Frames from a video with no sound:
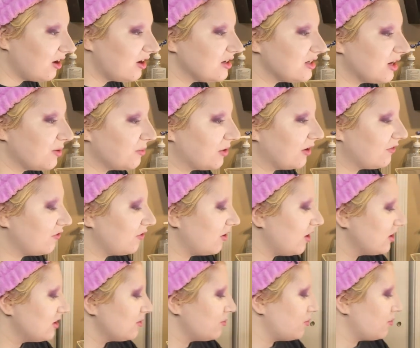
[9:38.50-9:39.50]
damn it, I forgot
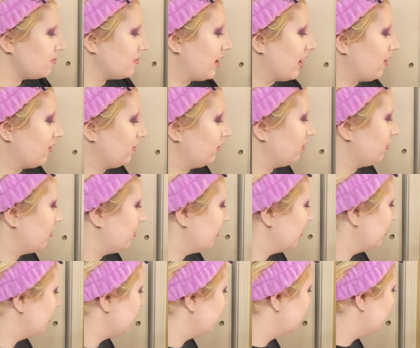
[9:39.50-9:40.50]
to put powder on.
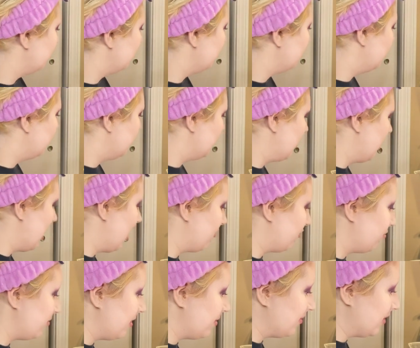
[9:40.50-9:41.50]
Half of
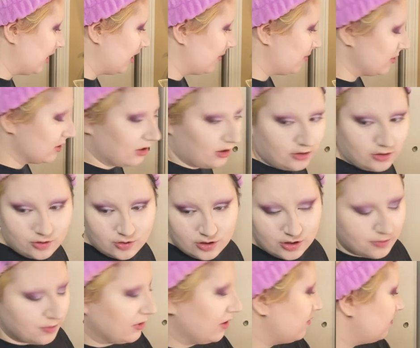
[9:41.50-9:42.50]
my makeup is also just
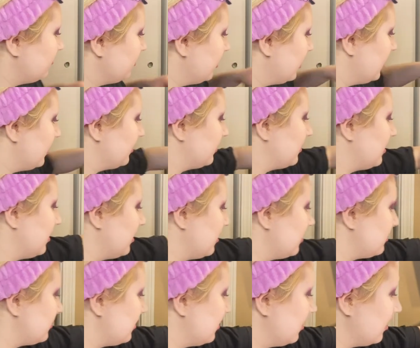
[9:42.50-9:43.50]
me forgetting
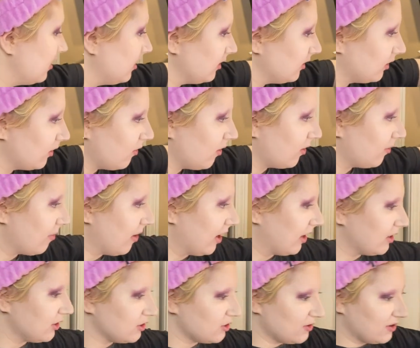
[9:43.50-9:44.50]
things and then going back
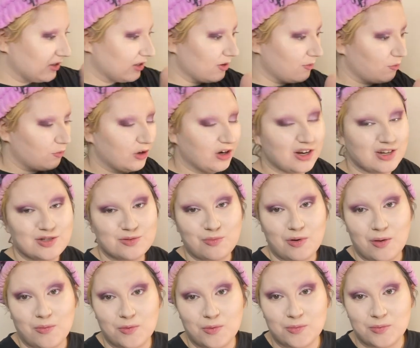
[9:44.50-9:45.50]
and doing them when it's
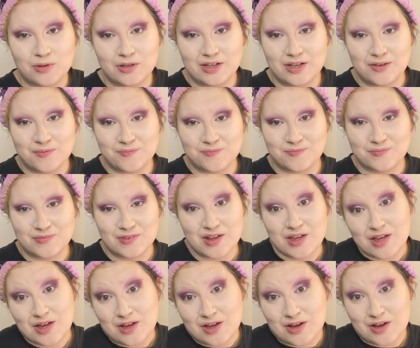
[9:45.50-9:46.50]
probably
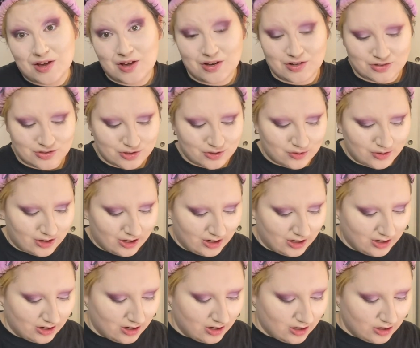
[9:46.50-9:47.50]
too late.
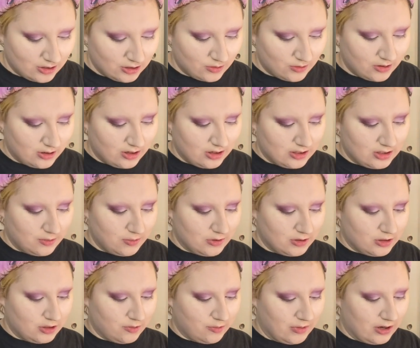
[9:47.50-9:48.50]
So we're gonna dip
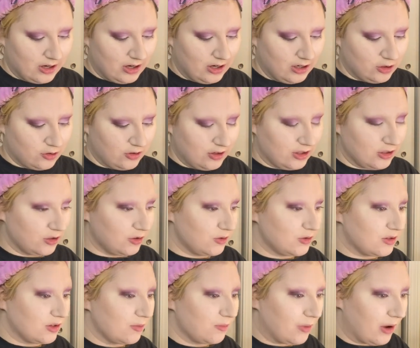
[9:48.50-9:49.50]
into my
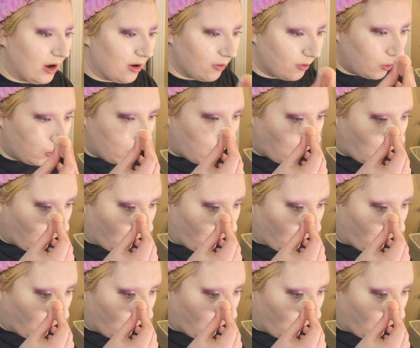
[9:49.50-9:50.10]
translucent powder,